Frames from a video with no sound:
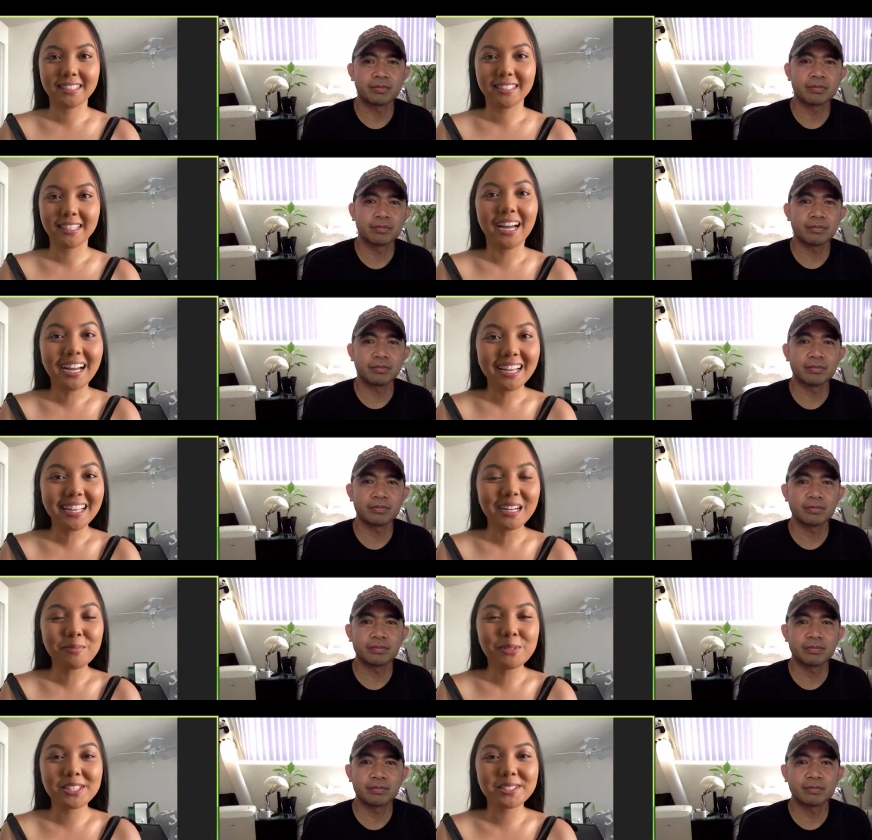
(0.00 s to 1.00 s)
Speaker 1: Hi, I'm
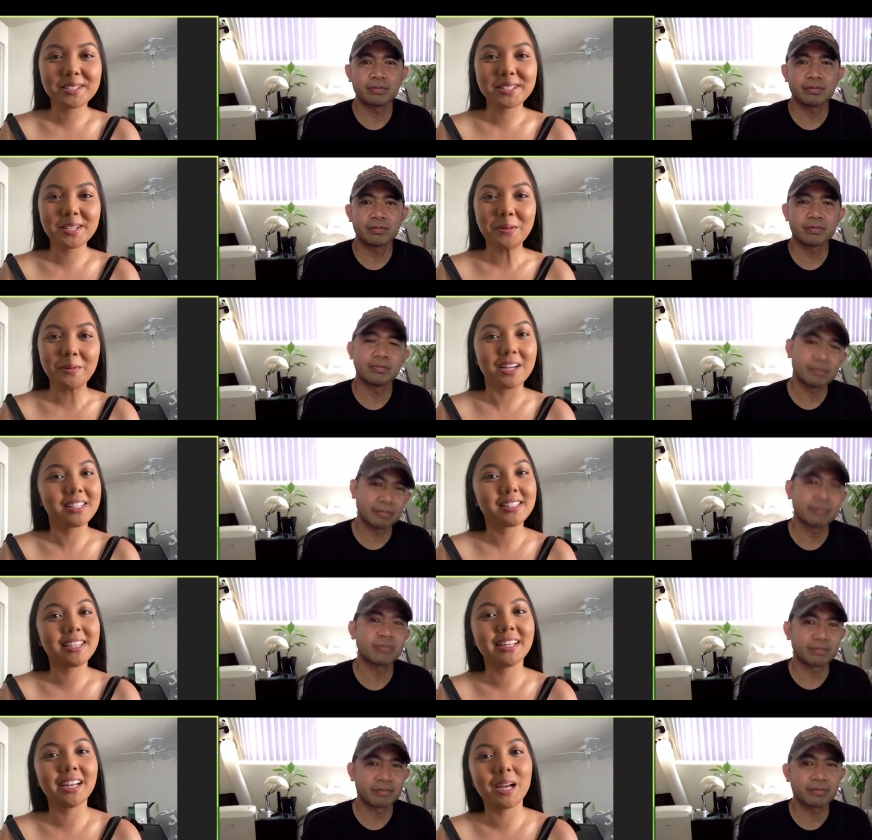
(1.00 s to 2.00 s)
Jessica Sarawasi, and
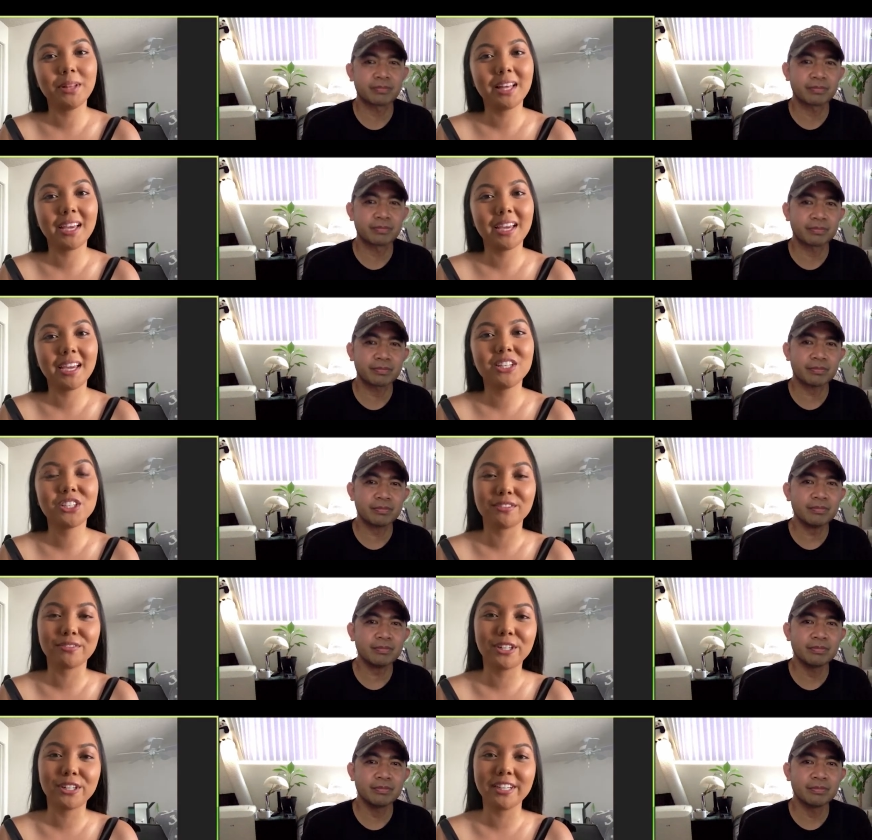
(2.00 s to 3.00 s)
I play Jennifer
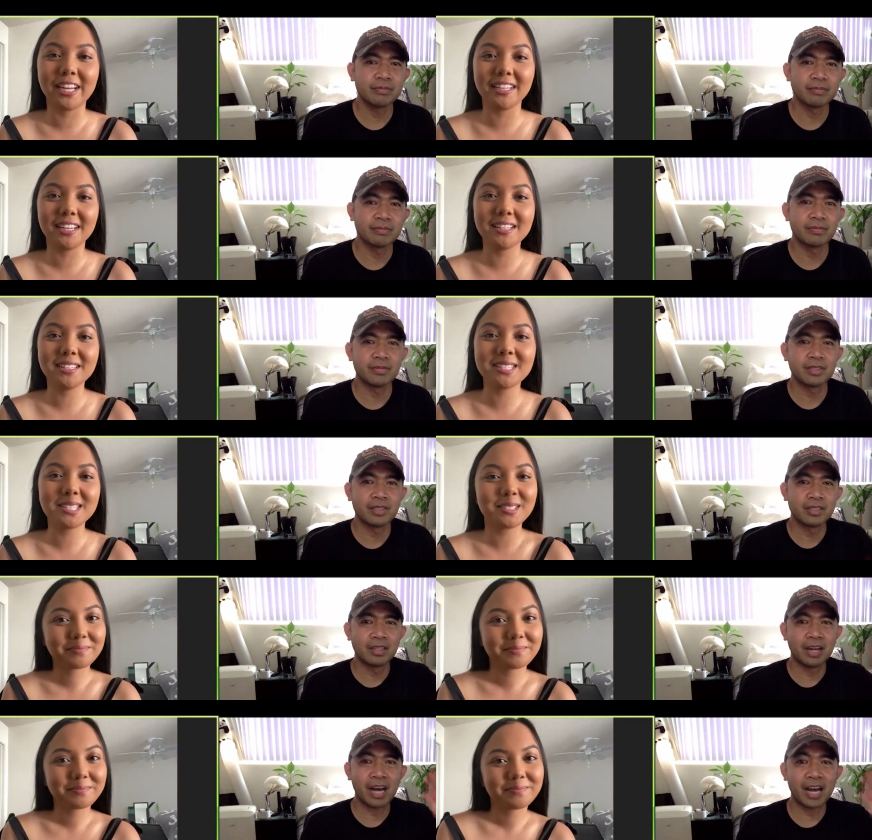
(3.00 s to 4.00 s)
Hernandez.
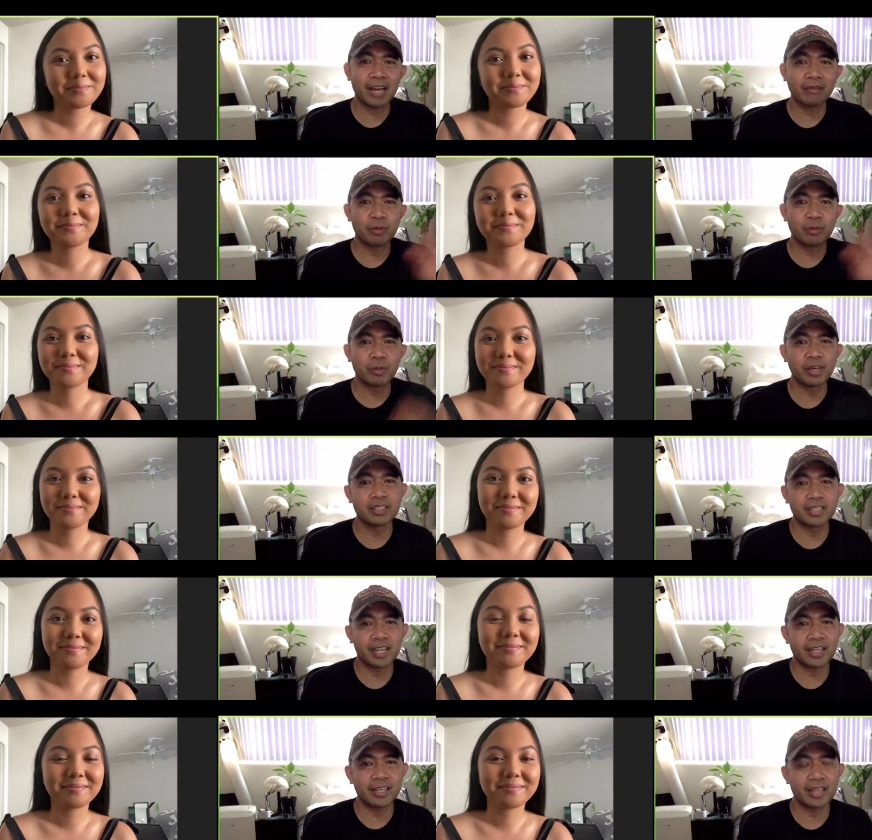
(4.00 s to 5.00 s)
Speaker 2: Hi, I'm Rommel
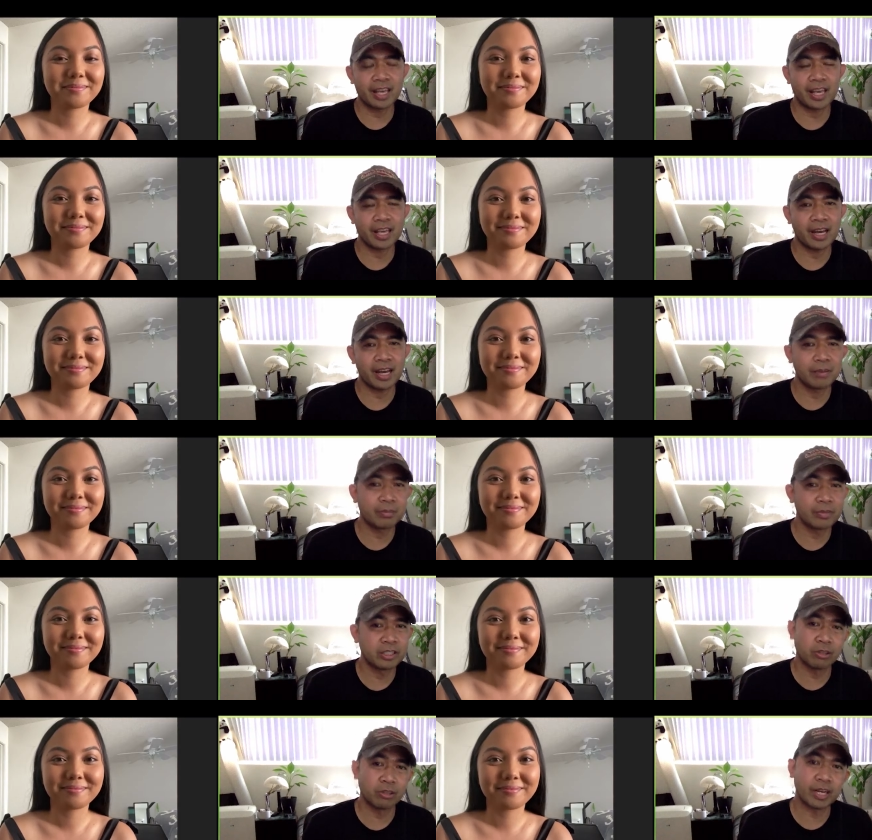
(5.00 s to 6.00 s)
Andaya, and I'm
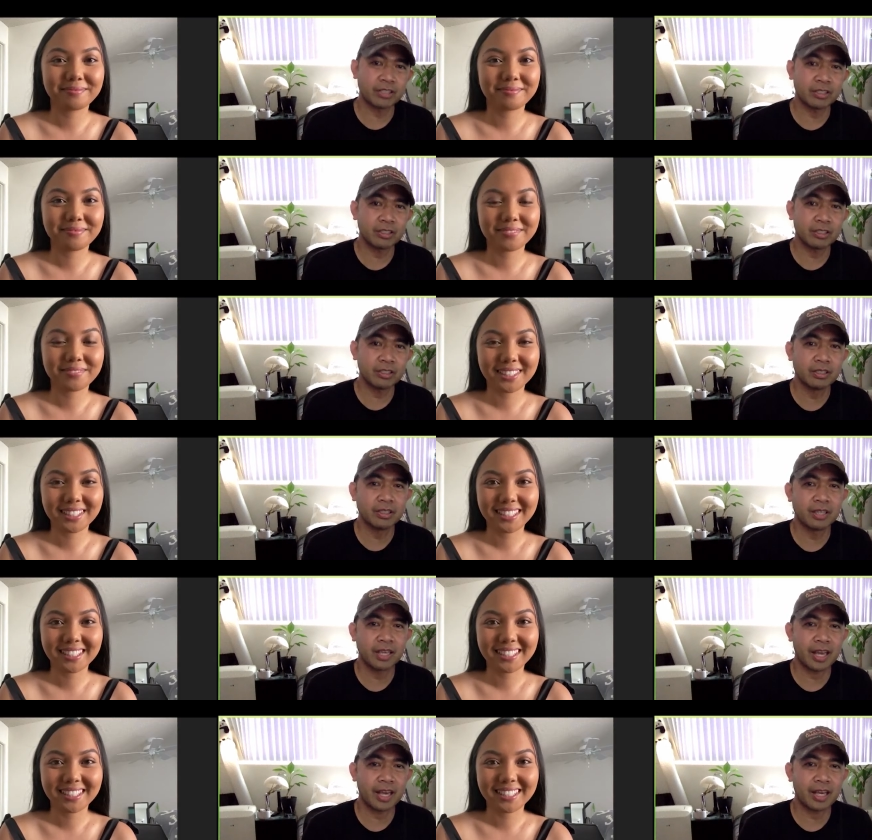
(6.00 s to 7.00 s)
the director,
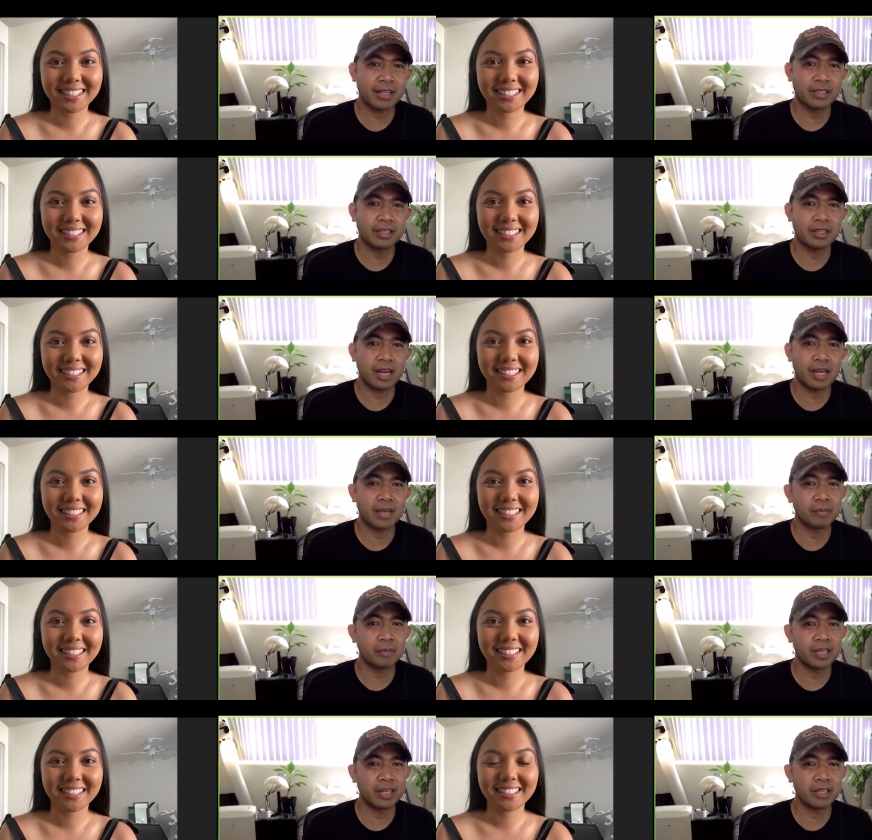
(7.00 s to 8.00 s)
and I
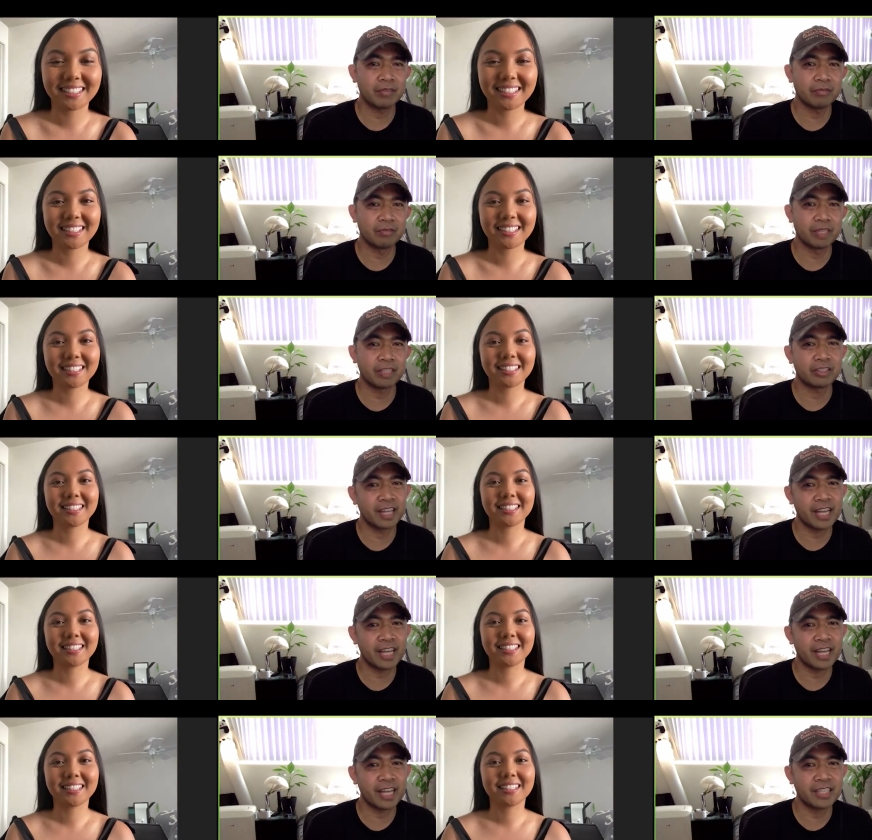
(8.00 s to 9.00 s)
play Rick
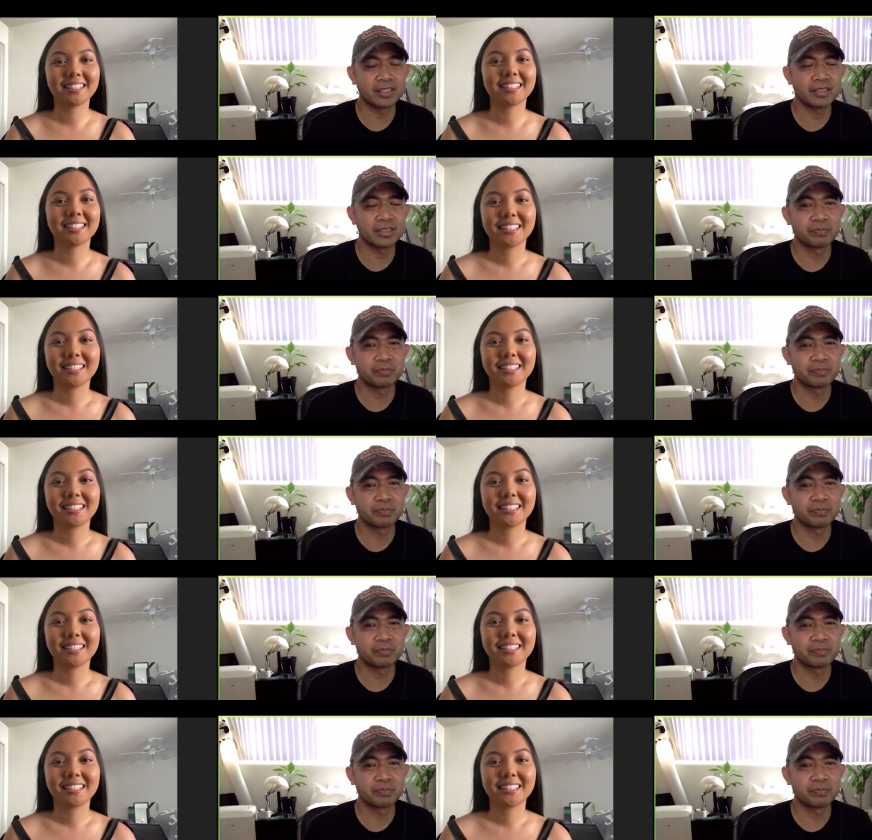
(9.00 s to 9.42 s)
Hernandez.